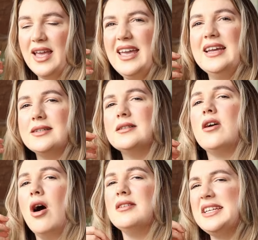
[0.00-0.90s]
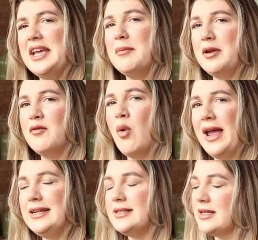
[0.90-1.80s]
ears that can't take a bit of
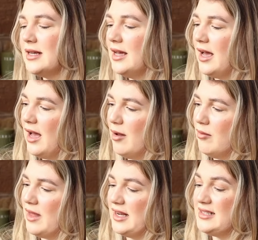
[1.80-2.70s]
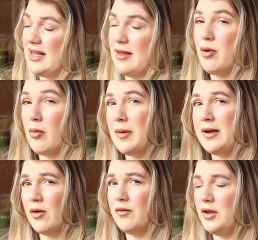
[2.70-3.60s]
weight, then I'd say they're probably
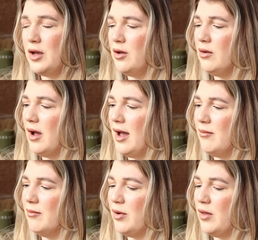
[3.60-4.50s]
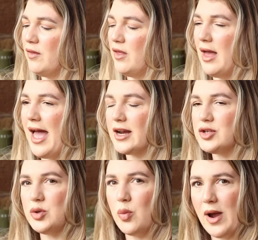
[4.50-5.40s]
not for you, but the
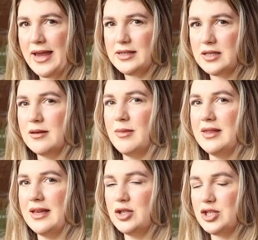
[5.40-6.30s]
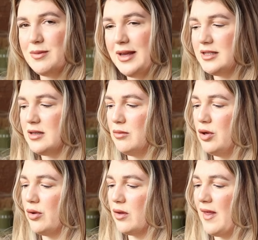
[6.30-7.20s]
extra weight to them I think just makes them
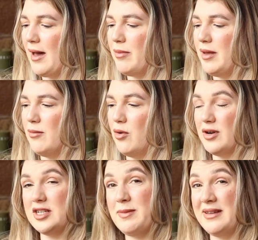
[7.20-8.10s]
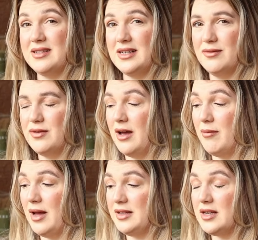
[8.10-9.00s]
look that bit more expensive,
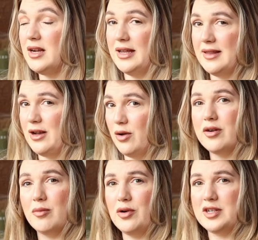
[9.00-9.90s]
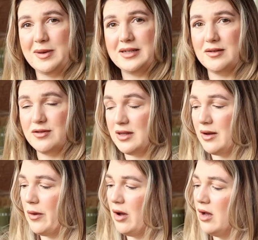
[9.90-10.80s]
and certainly they look more expensive than
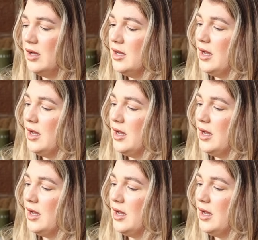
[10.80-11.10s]
they were.